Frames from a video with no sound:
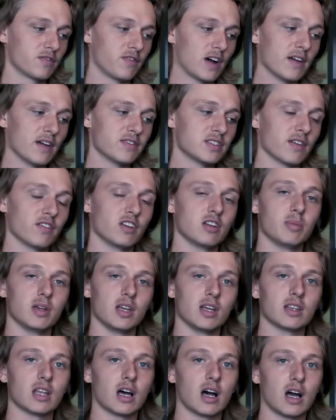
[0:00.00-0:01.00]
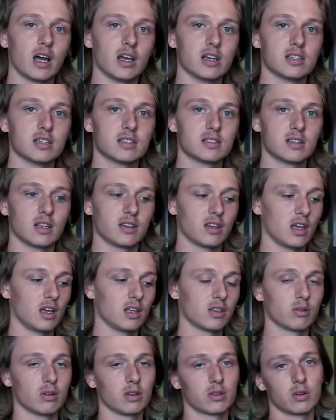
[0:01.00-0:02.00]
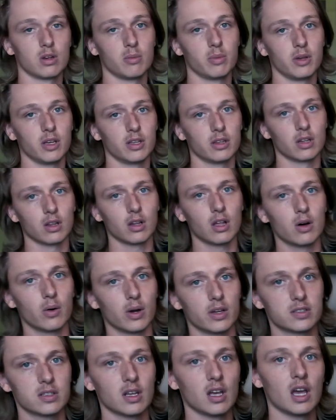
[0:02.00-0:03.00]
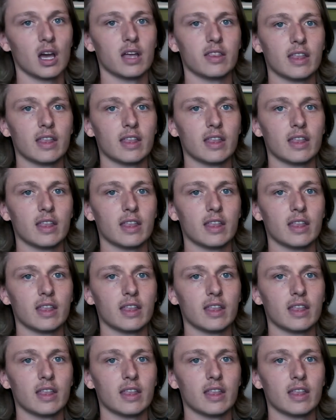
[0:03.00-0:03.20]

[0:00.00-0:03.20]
570 being the highest and the 833 being the lowest,